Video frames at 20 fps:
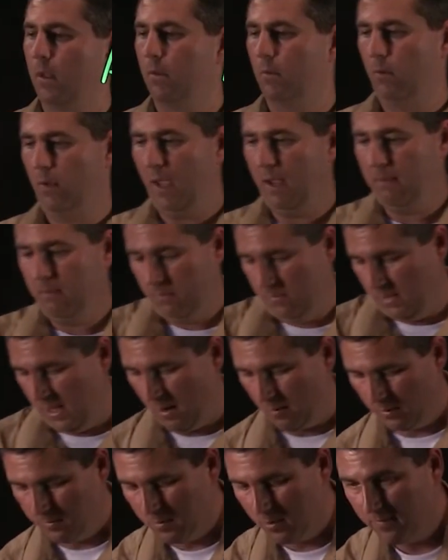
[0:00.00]
Okay,
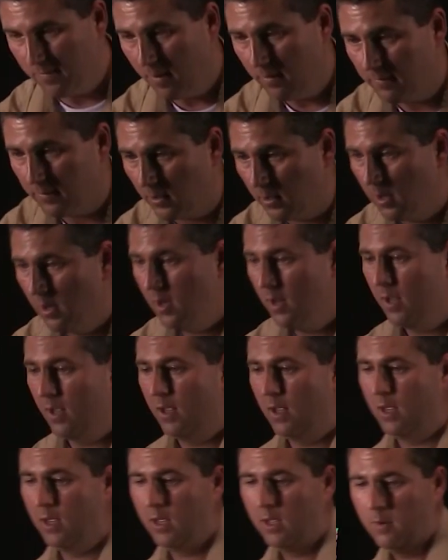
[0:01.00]
now we move over.
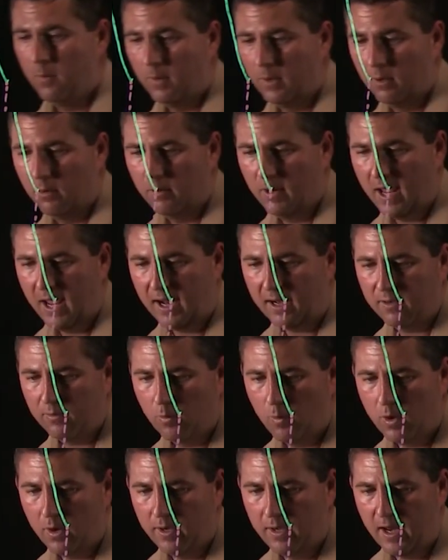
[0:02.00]
We go to
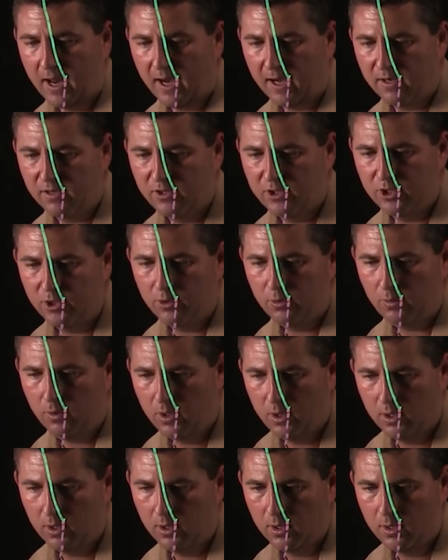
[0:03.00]
x1 to
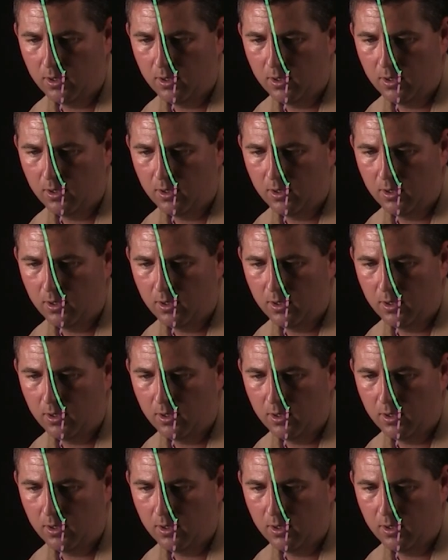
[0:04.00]
x2.